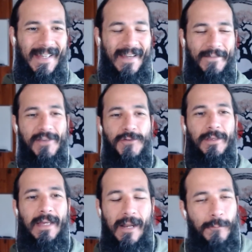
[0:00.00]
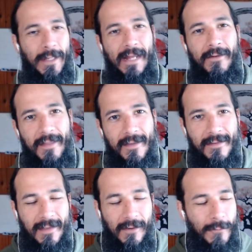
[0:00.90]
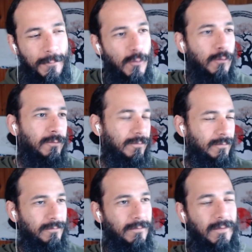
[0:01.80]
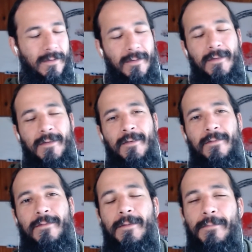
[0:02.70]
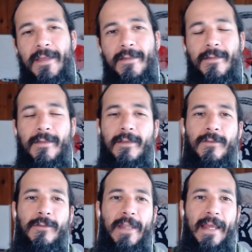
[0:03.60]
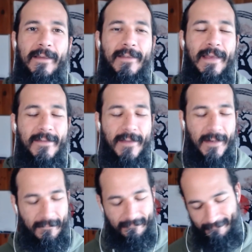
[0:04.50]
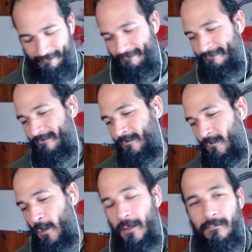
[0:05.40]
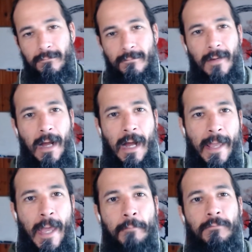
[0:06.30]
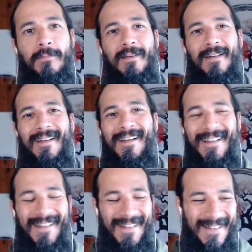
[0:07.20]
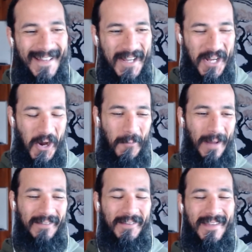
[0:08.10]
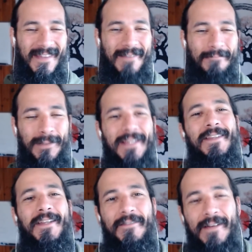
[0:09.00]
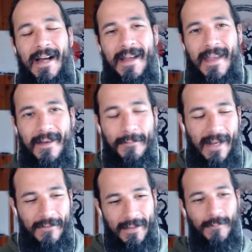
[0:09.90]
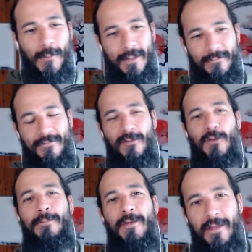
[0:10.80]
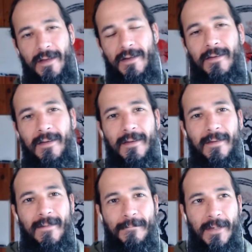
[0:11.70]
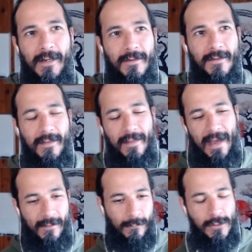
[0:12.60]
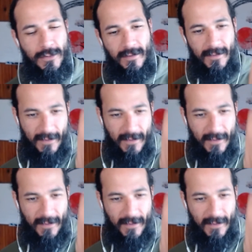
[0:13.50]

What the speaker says: Eventually, how do we get out of this? How do we move from this into the next density? Well, I am. Go back to the simplicity of I am, and everything will inform you there, because that which is the